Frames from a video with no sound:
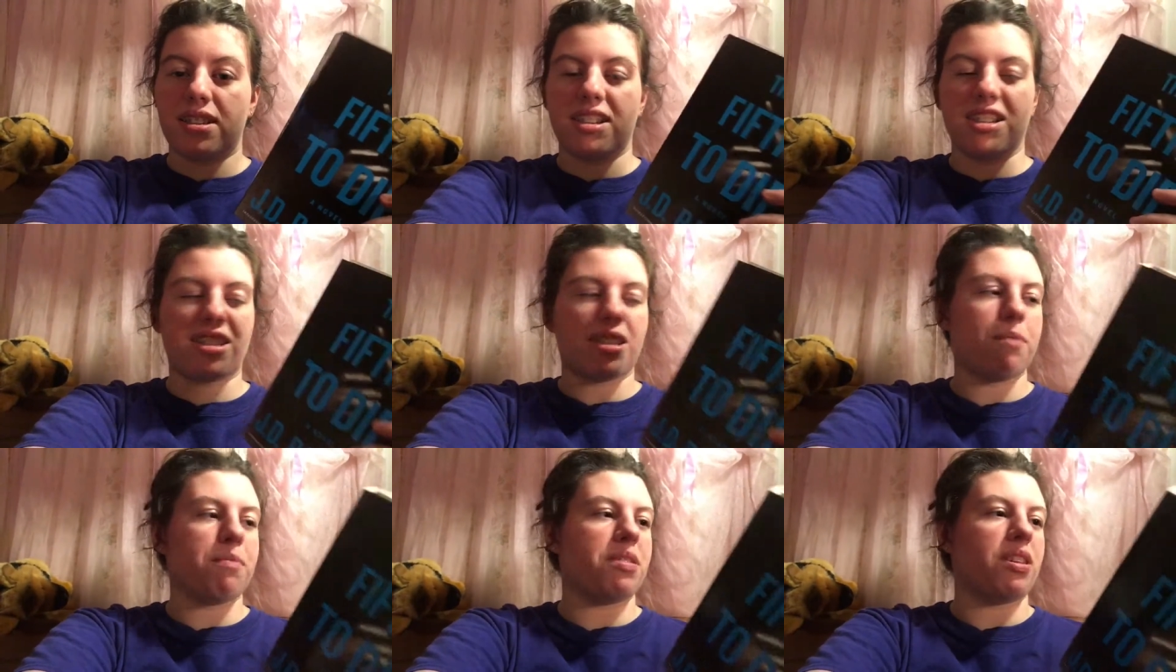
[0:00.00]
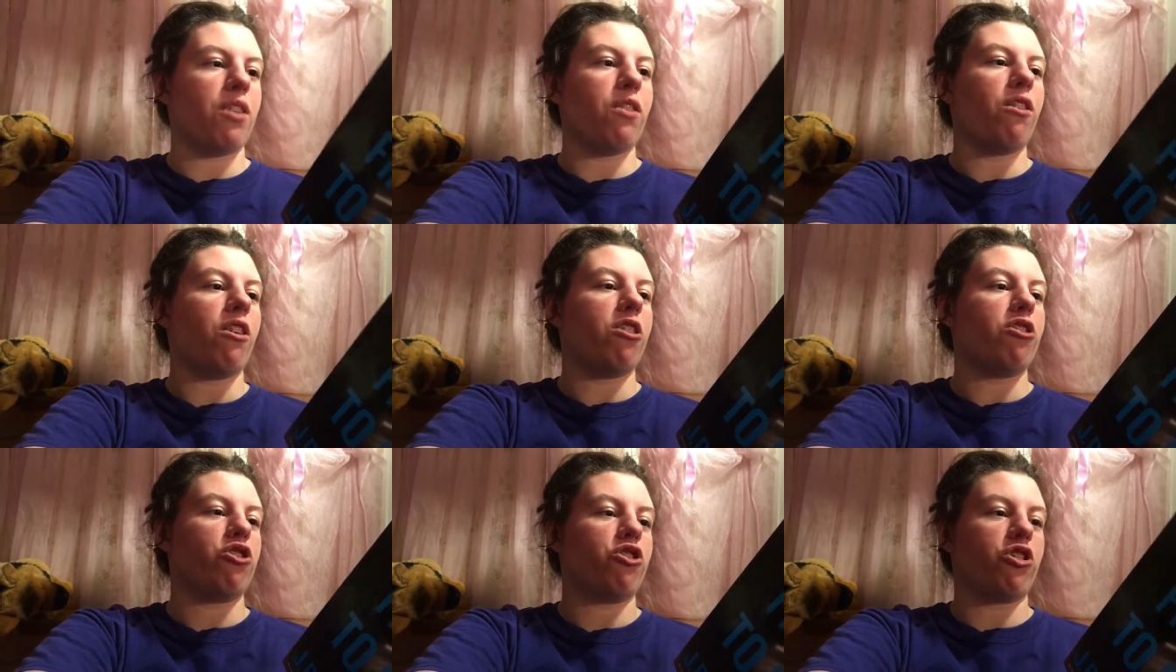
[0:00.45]
And this comes out
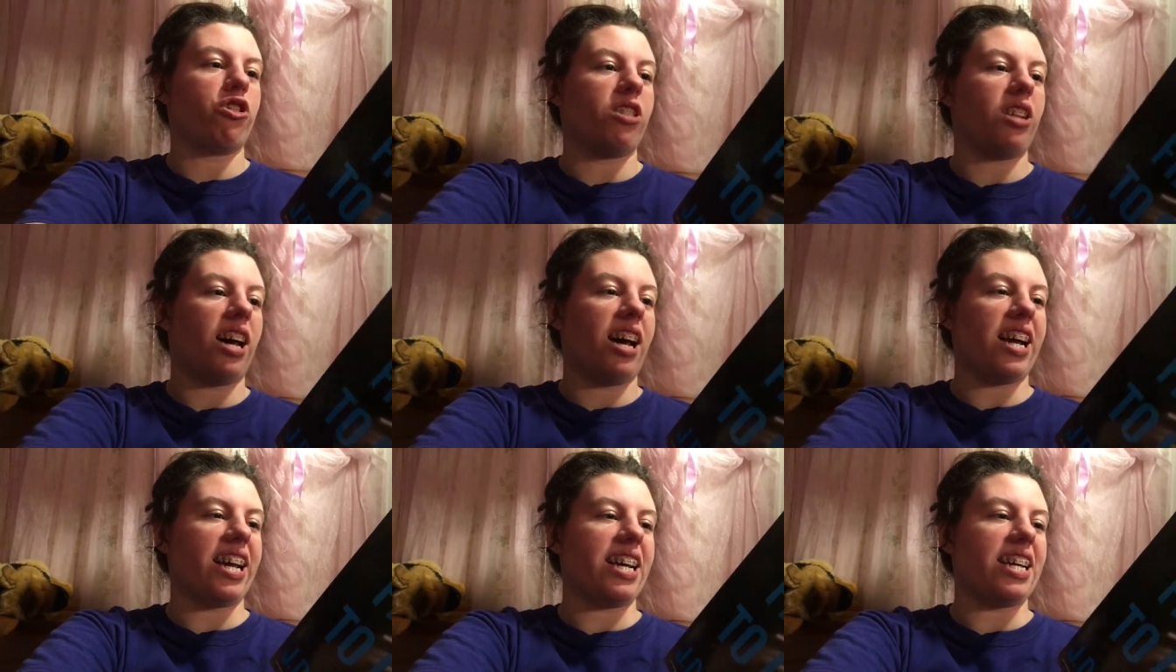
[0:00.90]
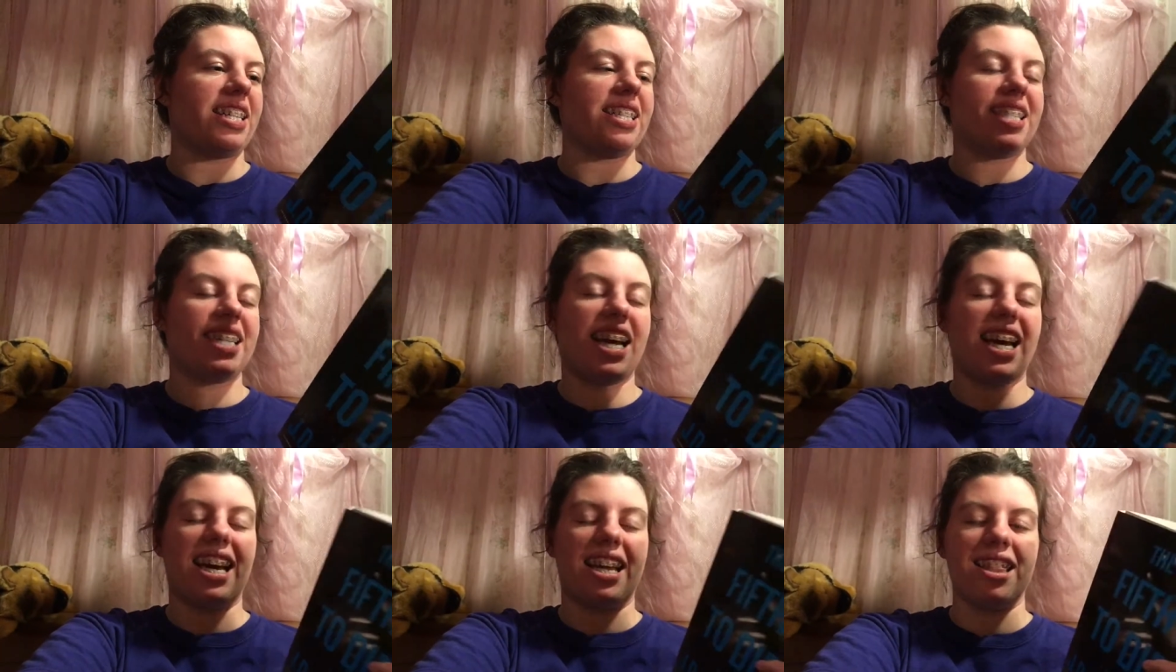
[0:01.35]
on July
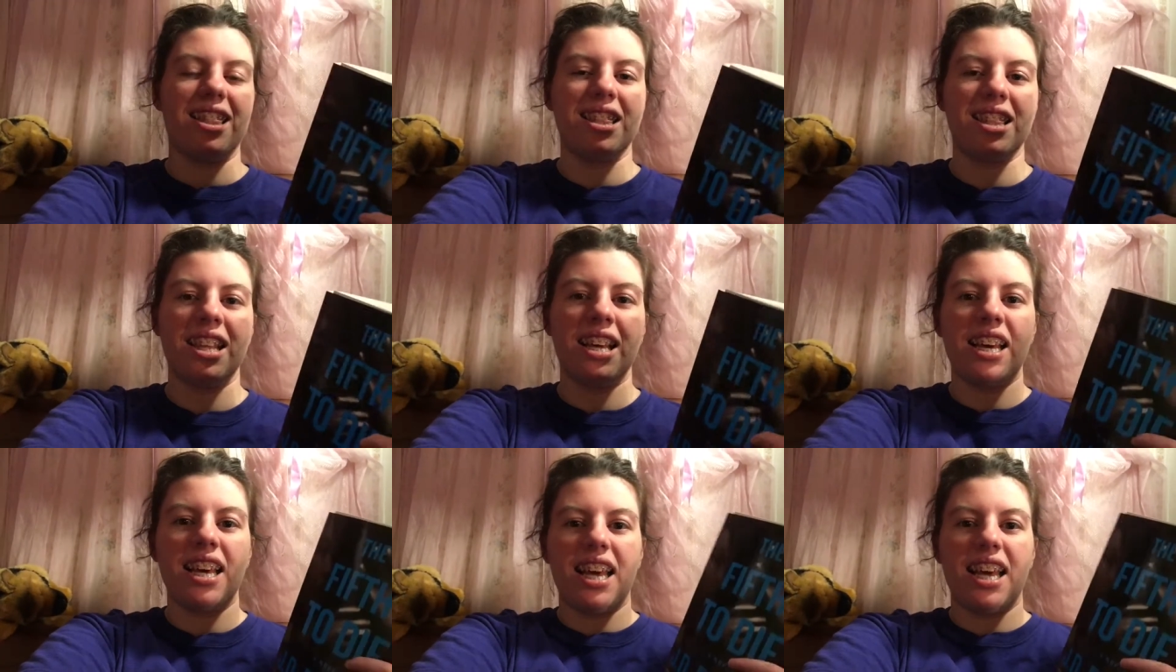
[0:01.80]
10th.